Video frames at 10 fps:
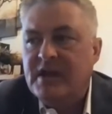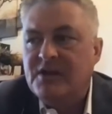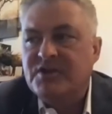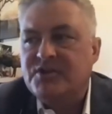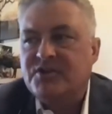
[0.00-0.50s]

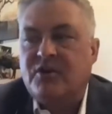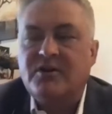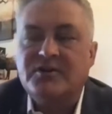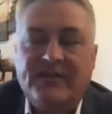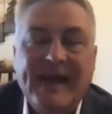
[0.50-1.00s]
She's
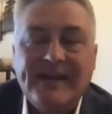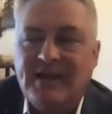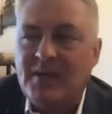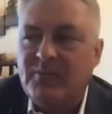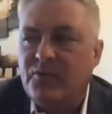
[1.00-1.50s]
charged at that
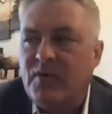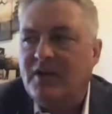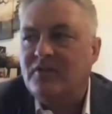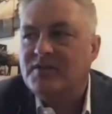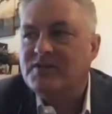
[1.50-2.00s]
time with
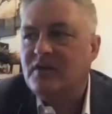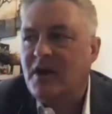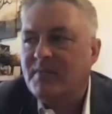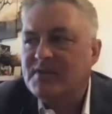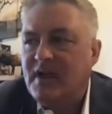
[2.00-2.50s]
reckless
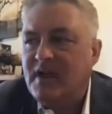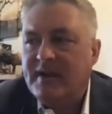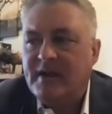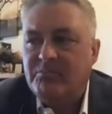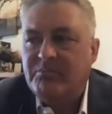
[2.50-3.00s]

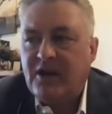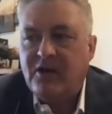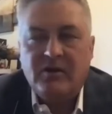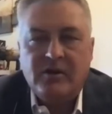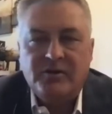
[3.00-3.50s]
homicide and
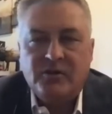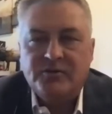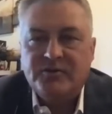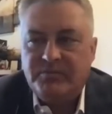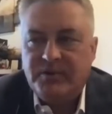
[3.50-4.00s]
impaired
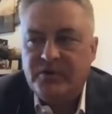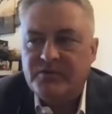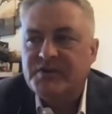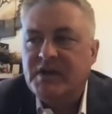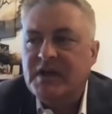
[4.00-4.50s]
adult
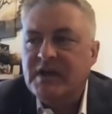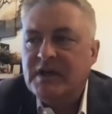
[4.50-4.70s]
abuse.